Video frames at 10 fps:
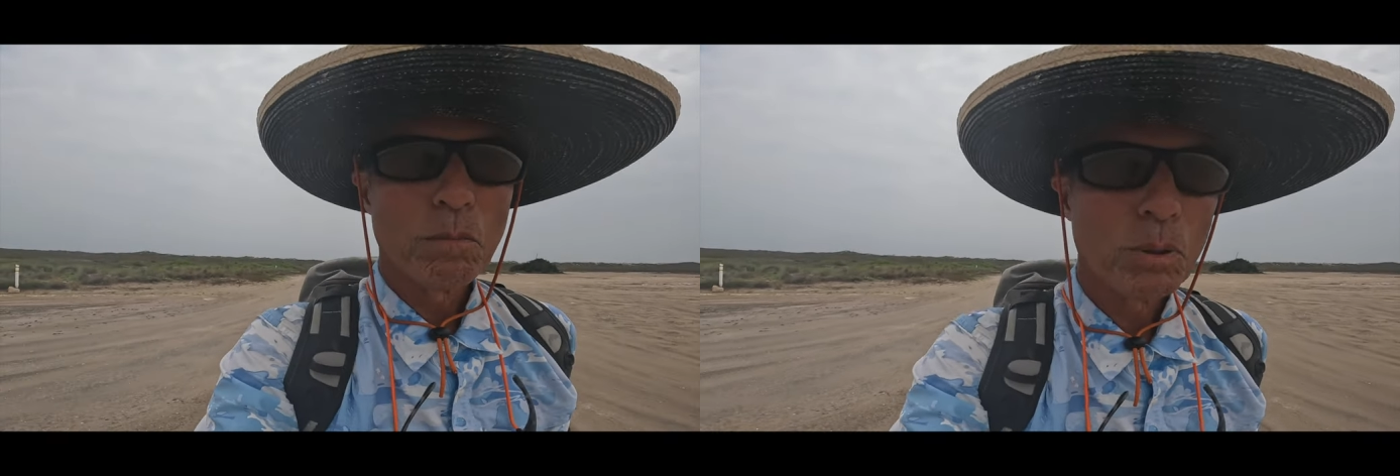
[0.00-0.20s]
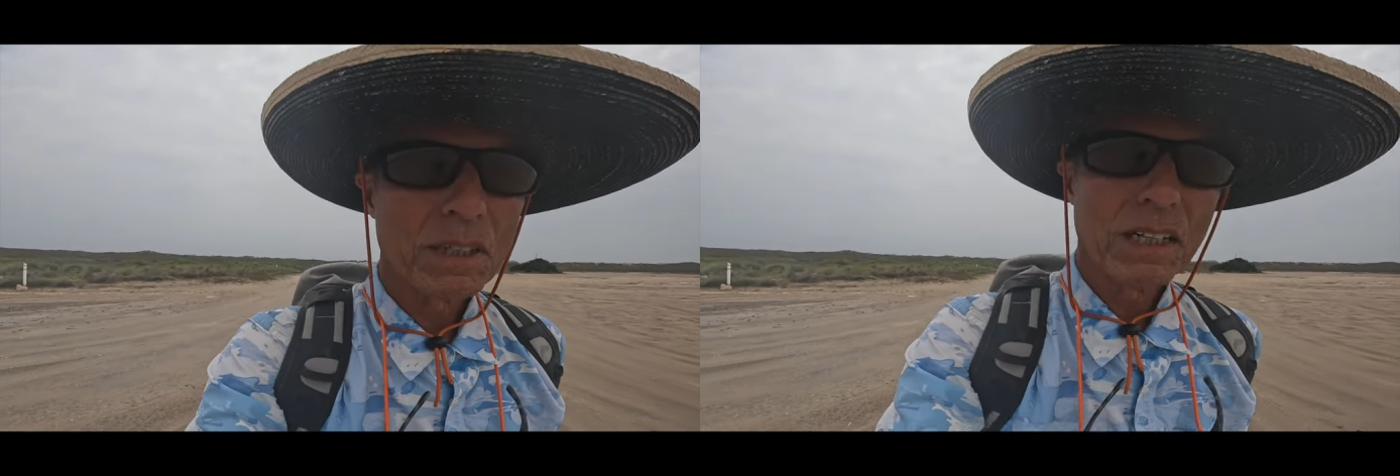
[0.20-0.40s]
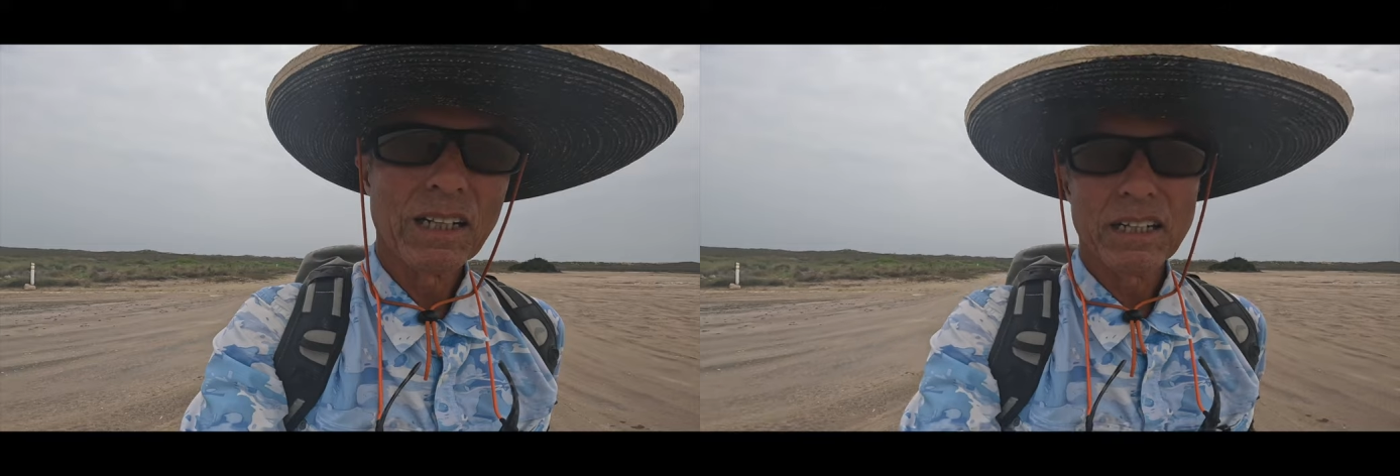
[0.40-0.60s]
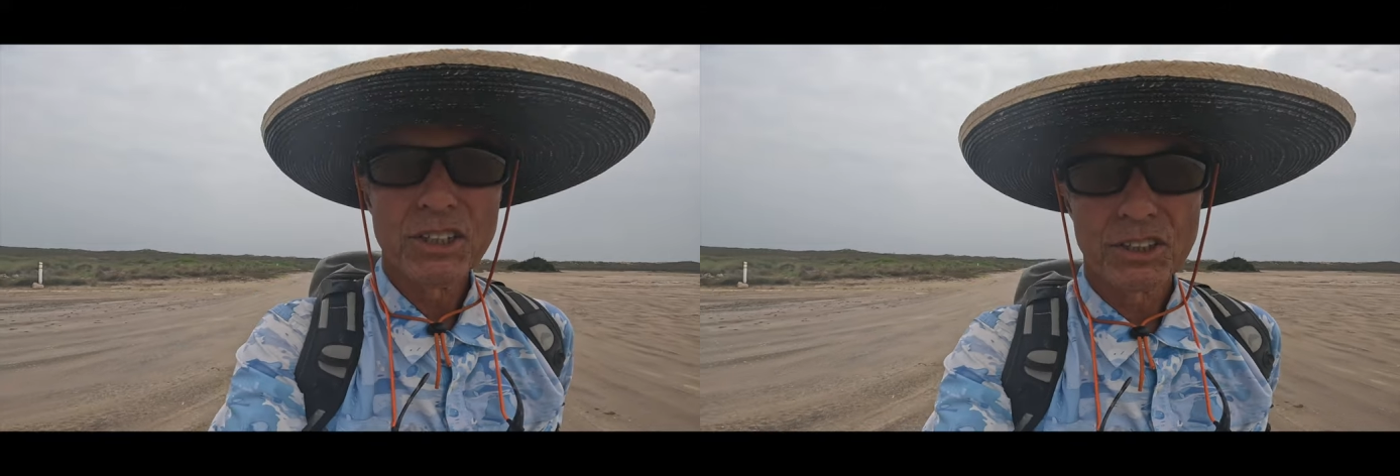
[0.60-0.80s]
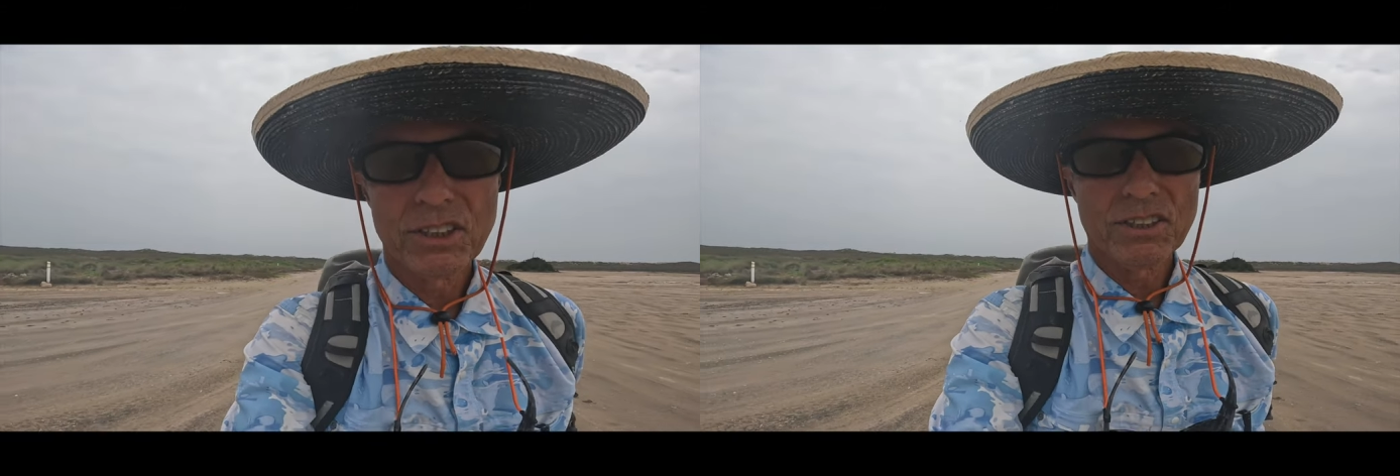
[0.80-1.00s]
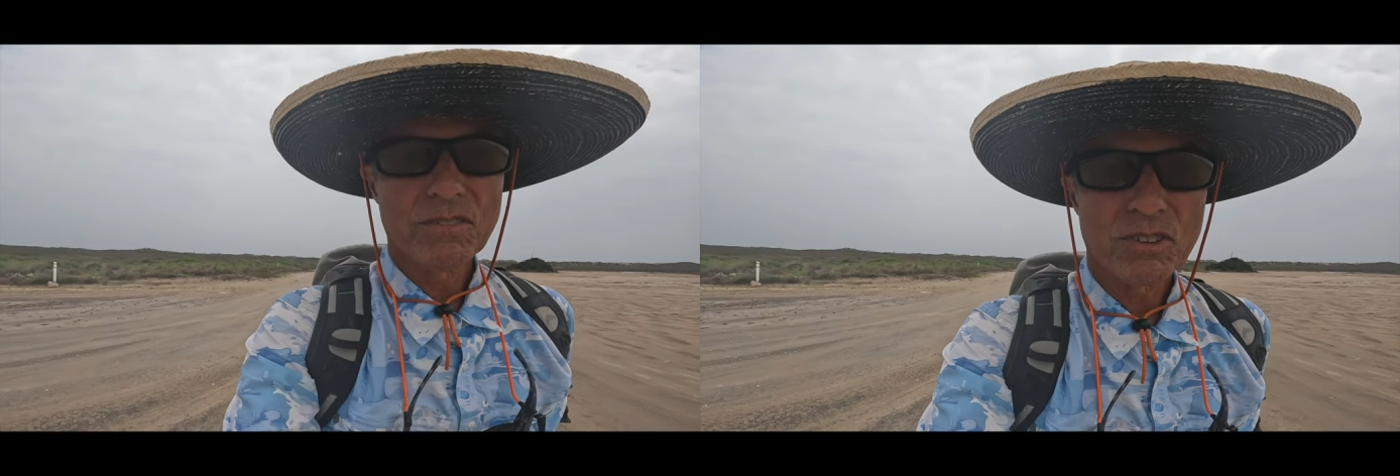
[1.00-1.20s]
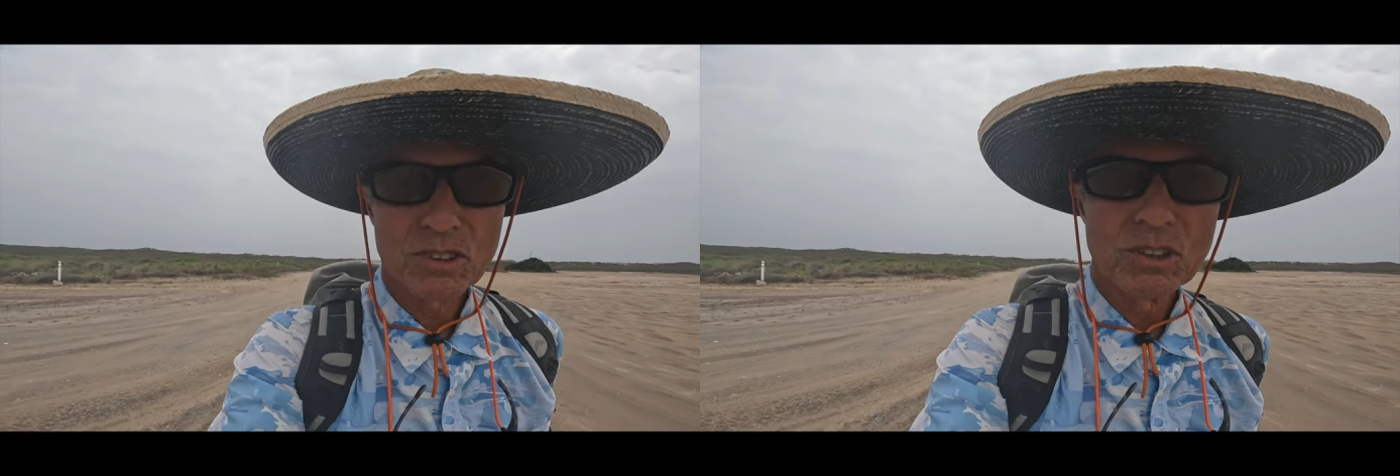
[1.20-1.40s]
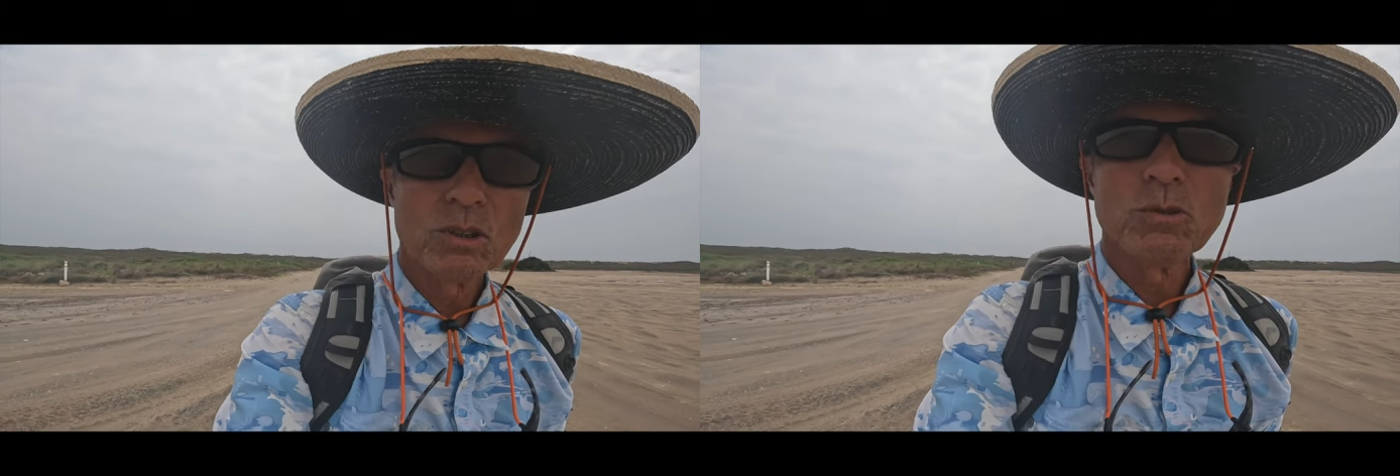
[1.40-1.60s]
hellacious if there's
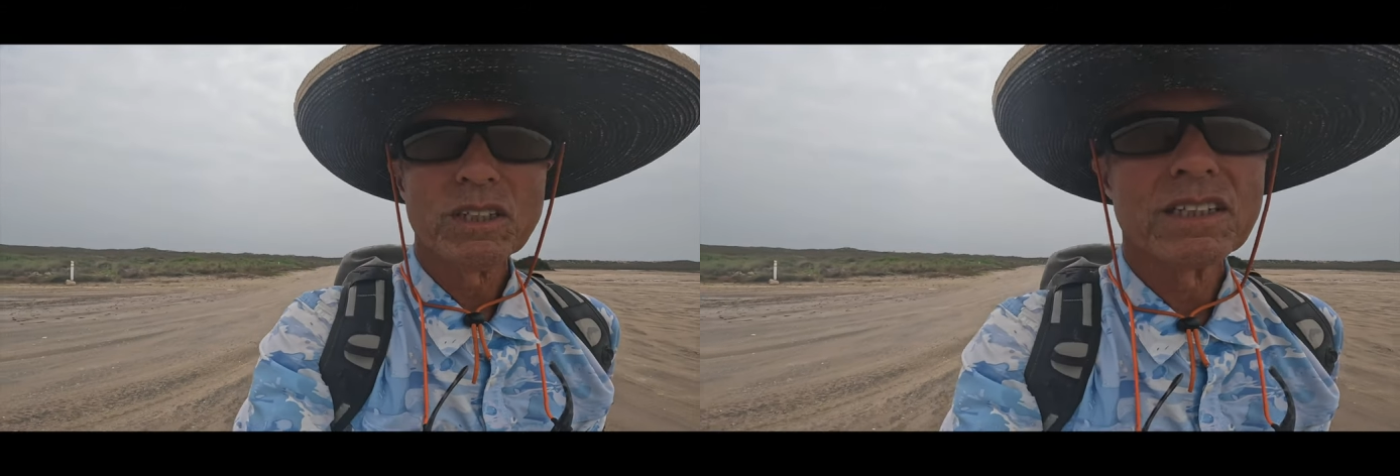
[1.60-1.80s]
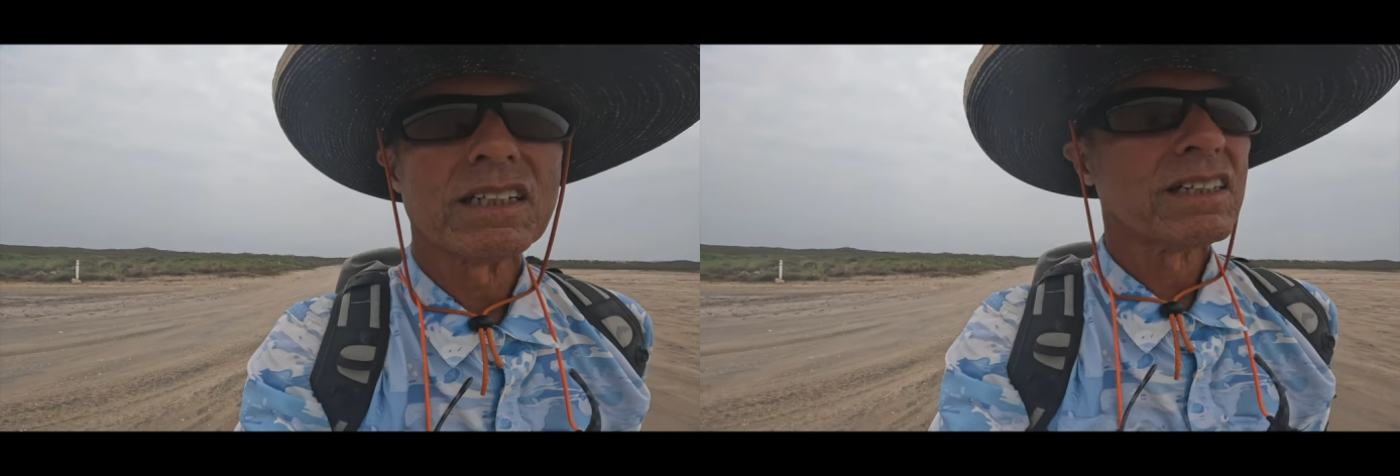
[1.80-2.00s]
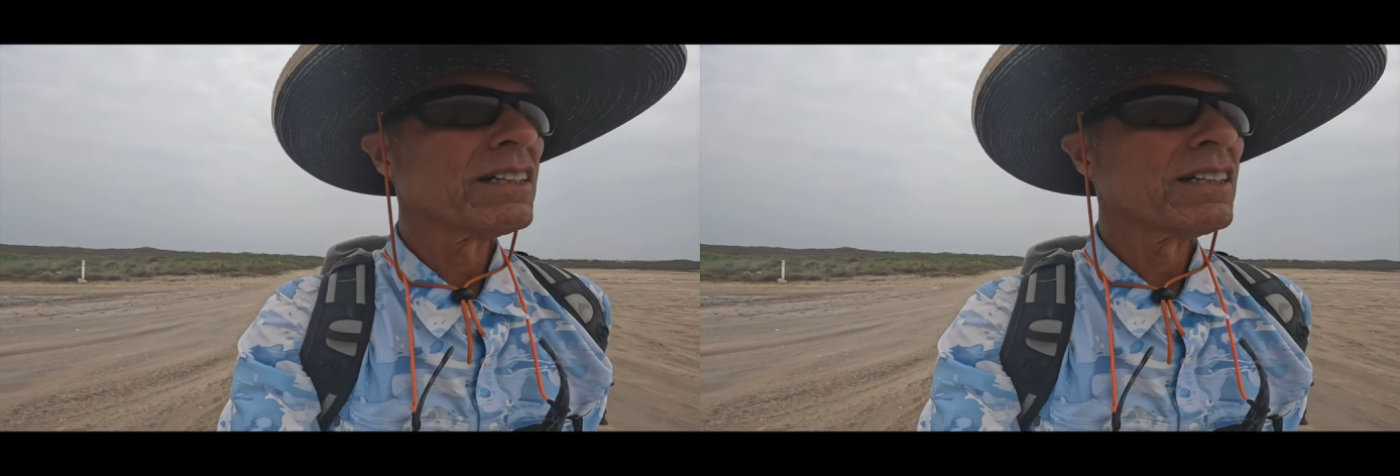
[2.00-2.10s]
no wind.